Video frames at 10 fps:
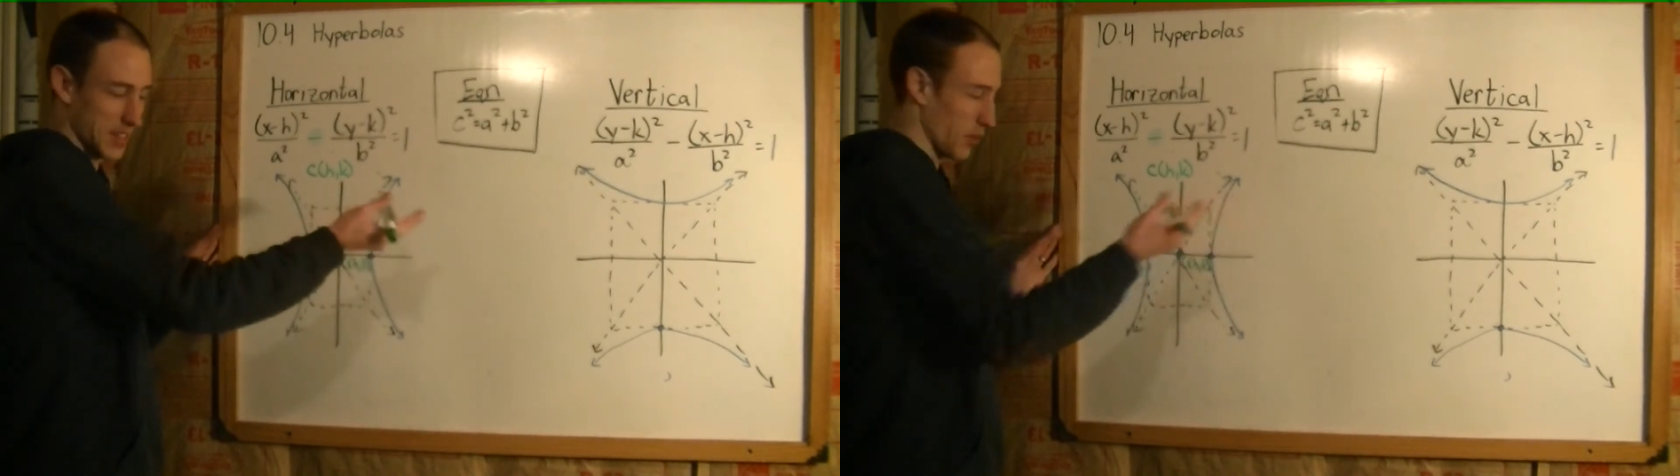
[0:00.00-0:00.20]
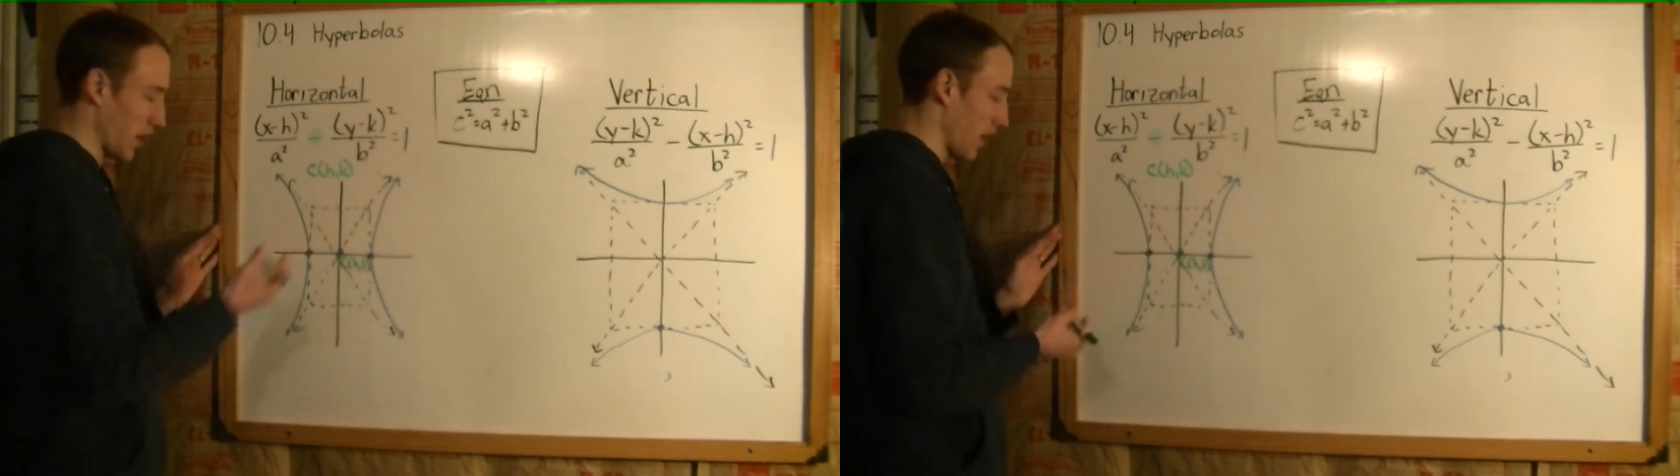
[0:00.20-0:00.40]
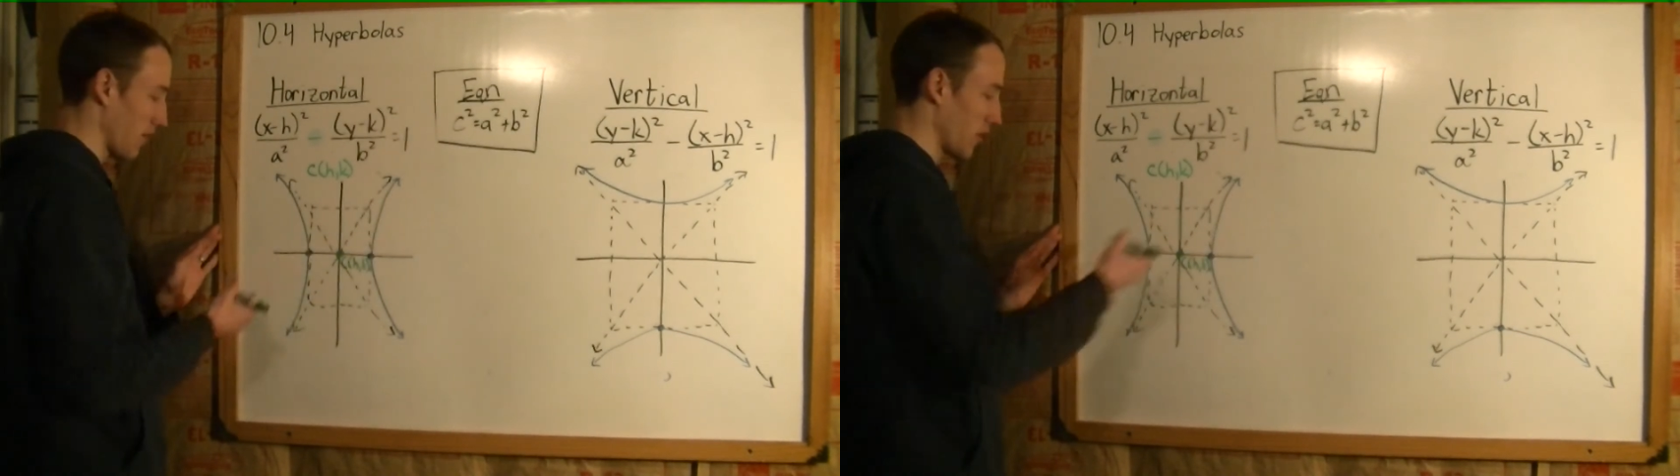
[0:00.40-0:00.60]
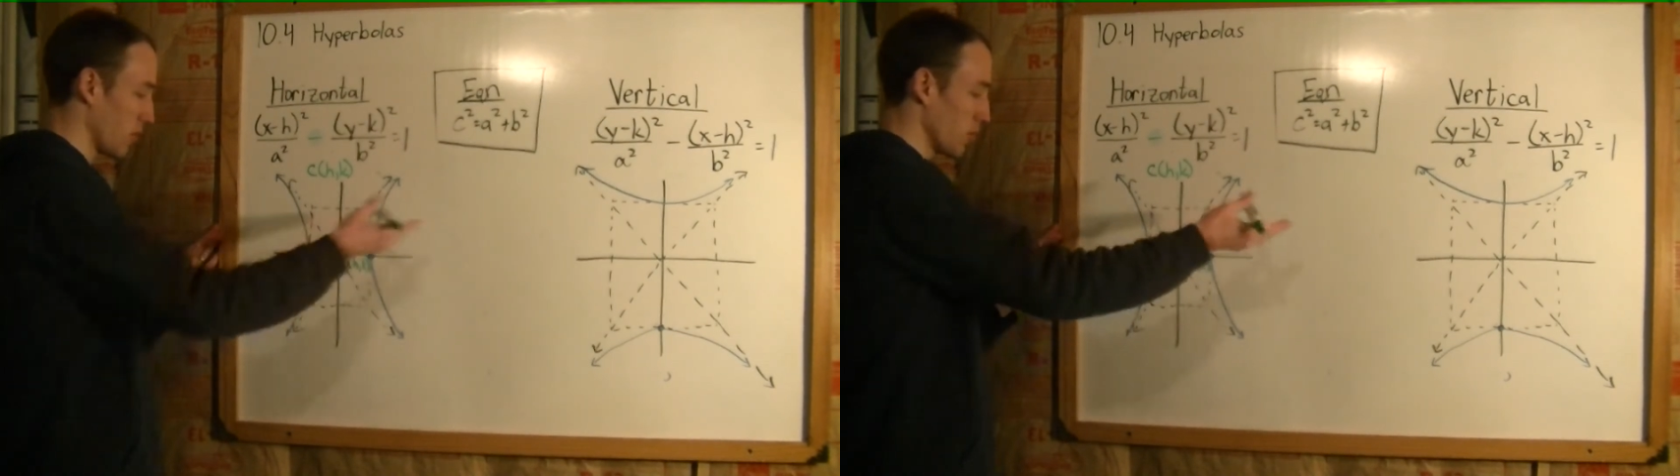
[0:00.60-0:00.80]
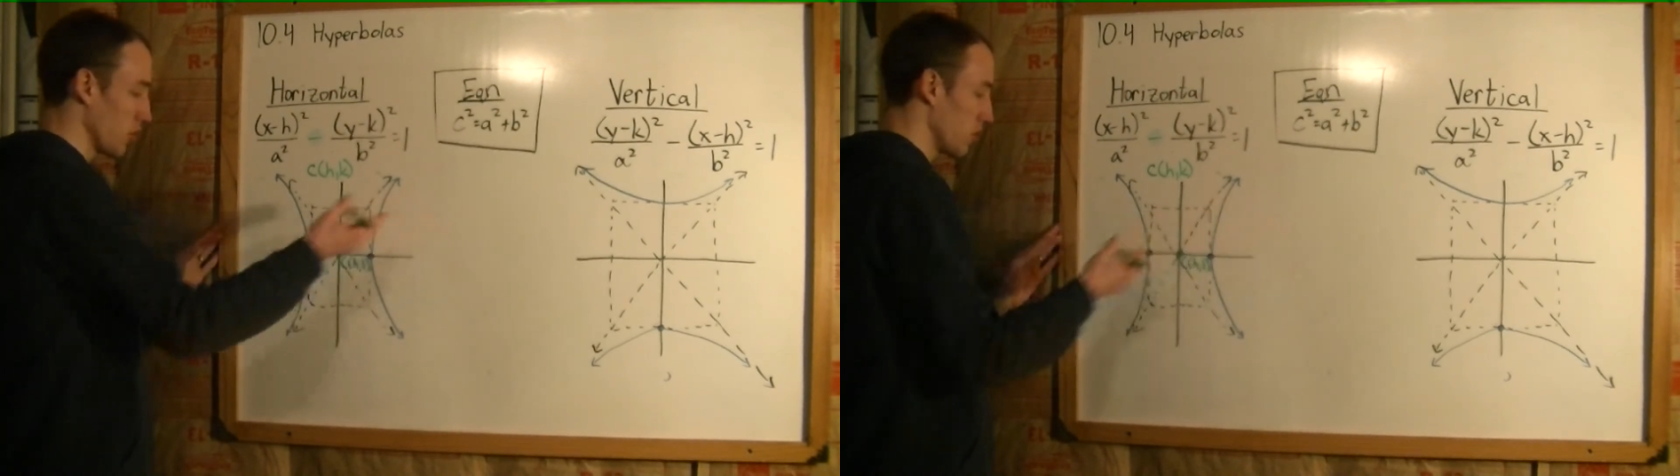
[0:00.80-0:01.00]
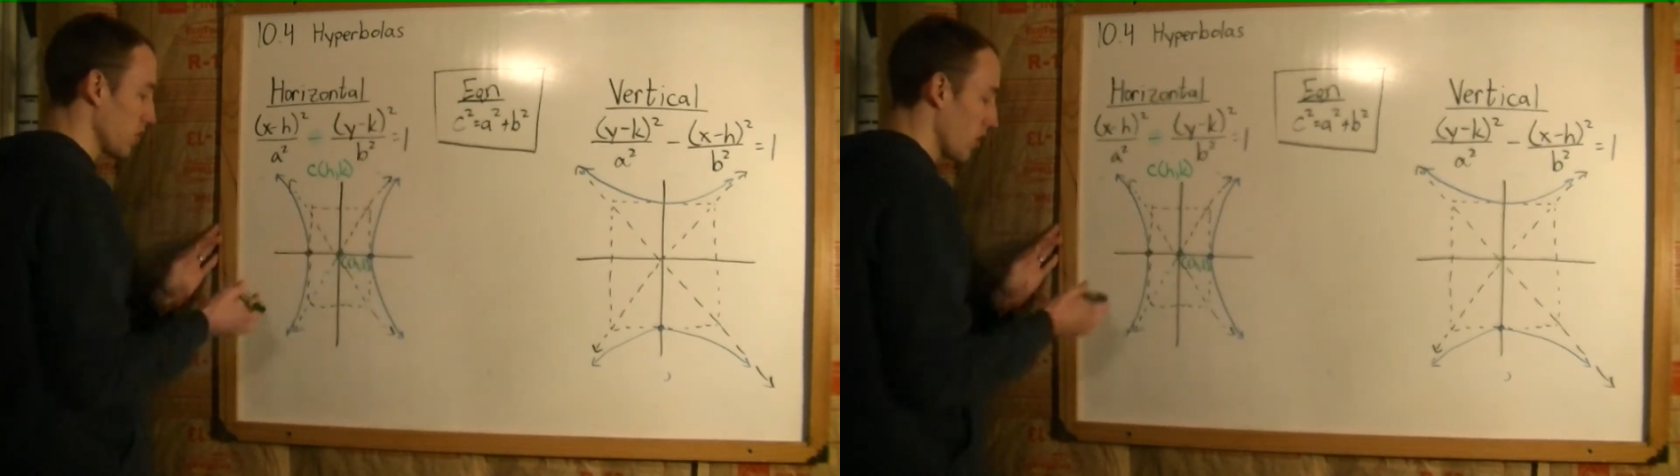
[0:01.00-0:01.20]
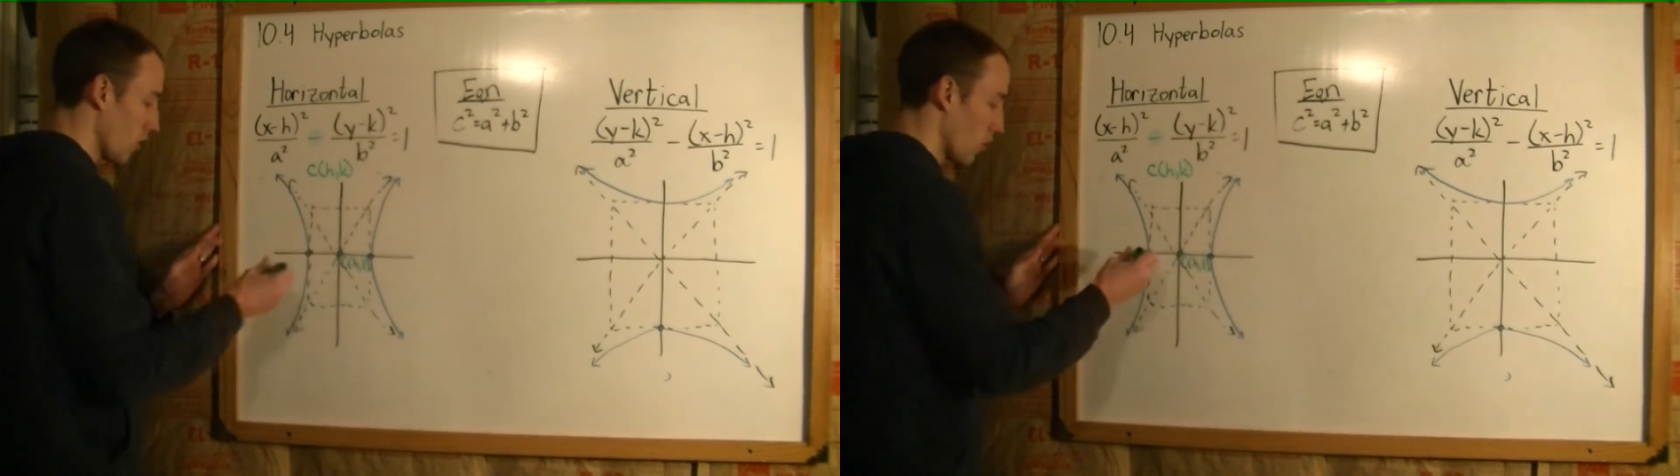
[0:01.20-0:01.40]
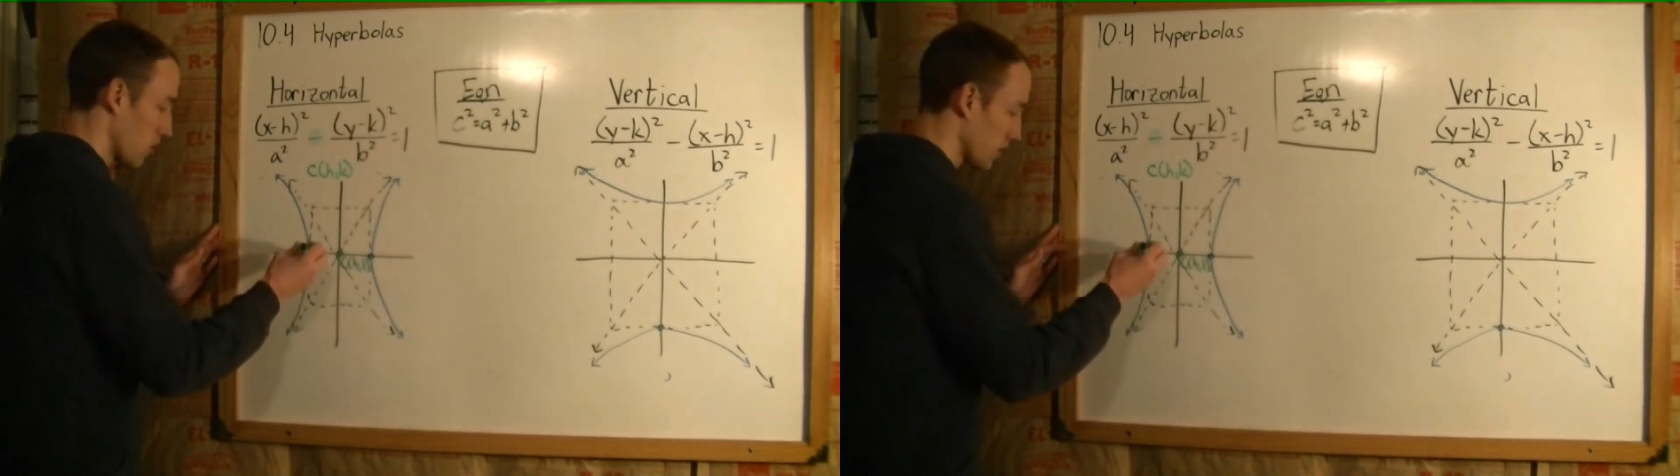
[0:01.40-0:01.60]
have here moves
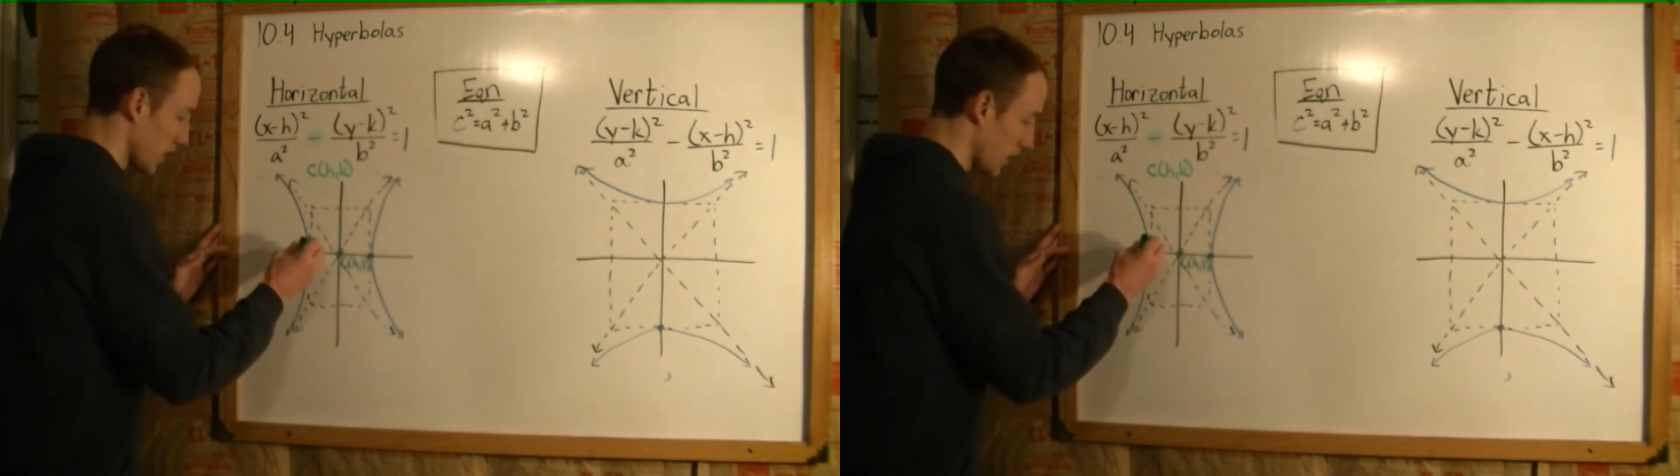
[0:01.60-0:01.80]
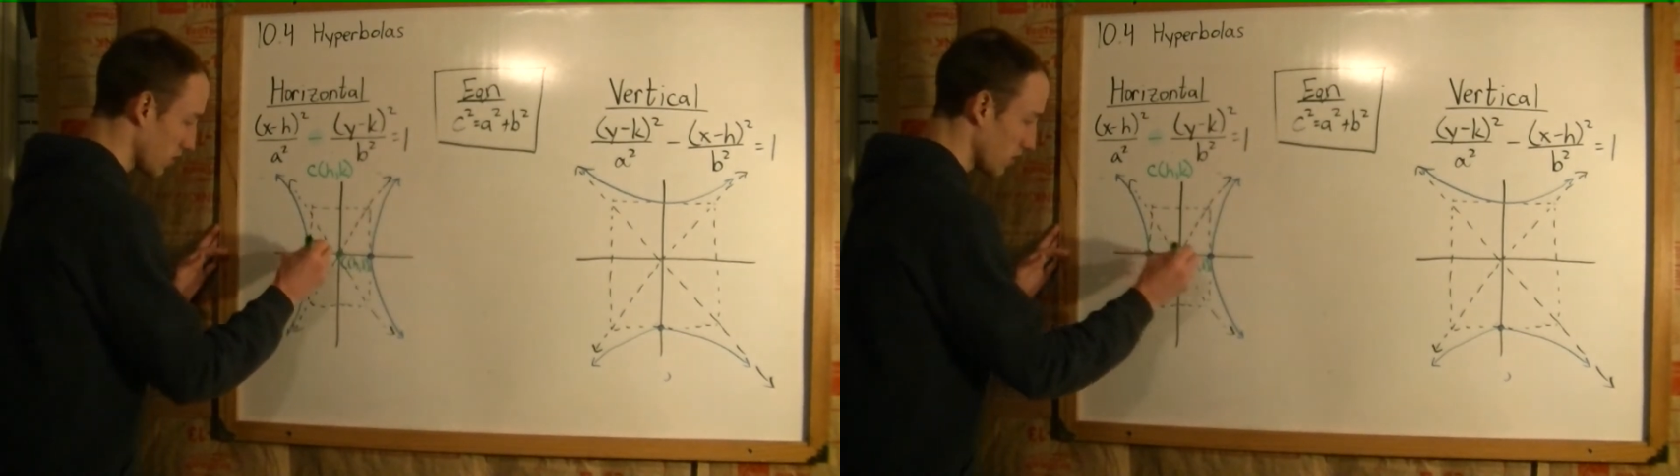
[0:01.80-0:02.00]
horizontally.